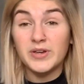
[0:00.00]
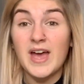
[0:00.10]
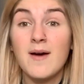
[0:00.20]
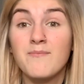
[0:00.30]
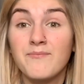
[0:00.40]
But
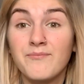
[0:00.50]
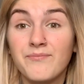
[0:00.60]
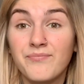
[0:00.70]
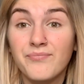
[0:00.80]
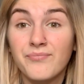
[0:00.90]
yeah,
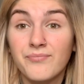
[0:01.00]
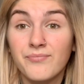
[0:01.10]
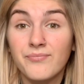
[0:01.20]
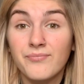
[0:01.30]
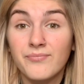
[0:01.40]

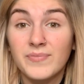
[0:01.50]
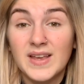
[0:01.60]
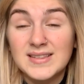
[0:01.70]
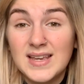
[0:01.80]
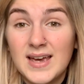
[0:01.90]

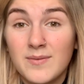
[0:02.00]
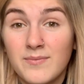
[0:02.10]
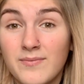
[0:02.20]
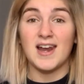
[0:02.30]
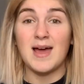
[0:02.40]
that's it.
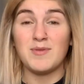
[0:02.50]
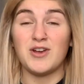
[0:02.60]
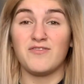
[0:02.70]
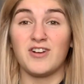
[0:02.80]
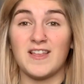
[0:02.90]
Let me
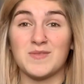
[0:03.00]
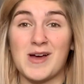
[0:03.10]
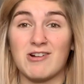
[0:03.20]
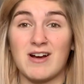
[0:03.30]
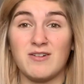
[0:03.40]
know if you like this
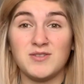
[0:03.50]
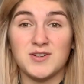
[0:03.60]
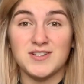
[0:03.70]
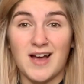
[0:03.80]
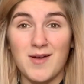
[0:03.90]
background
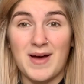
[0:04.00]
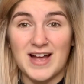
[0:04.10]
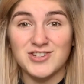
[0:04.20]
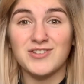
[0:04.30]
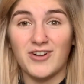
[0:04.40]
because I'm
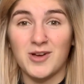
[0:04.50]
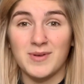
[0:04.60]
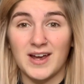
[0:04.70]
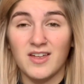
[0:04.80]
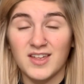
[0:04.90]
actually vibing
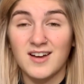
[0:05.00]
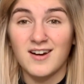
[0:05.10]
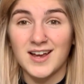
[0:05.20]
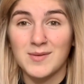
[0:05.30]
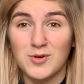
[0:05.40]
it. I think I
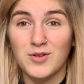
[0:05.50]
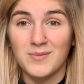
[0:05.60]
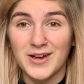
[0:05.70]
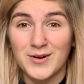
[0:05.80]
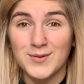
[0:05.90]
like it more than
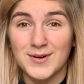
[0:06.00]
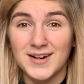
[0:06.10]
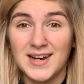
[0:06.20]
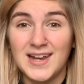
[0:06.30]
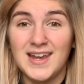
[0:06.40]
my old one.